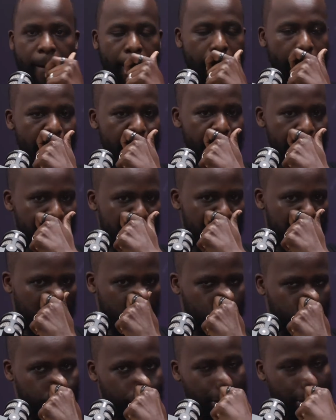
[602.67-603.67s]

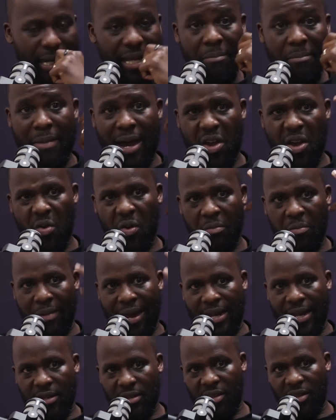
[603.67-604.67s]
in my own
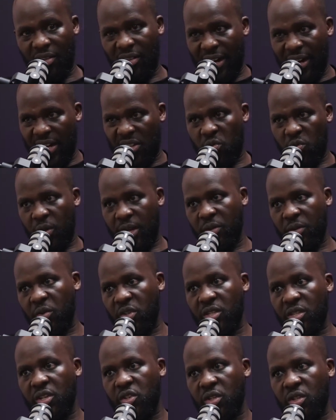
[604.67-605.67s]
mind, the right way in
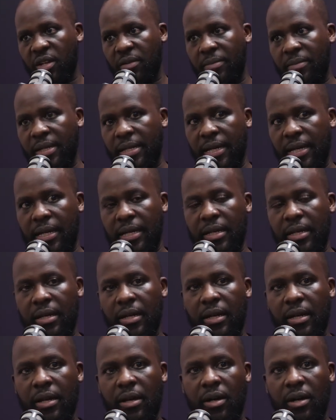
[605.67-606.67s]
which they should have been done,
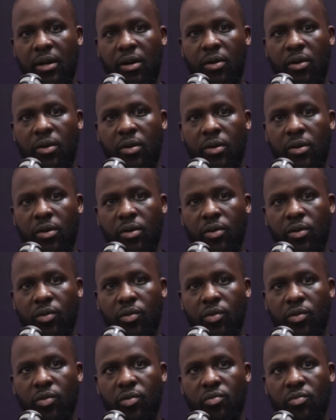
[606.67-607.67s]

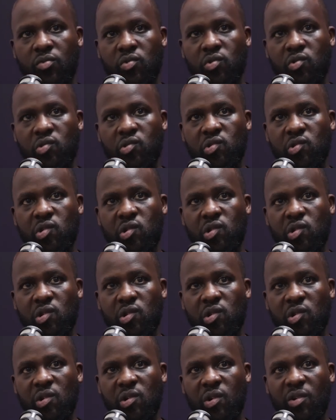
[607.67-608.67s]
or
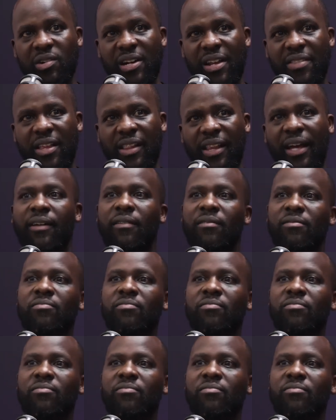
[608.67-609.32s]
rather, like,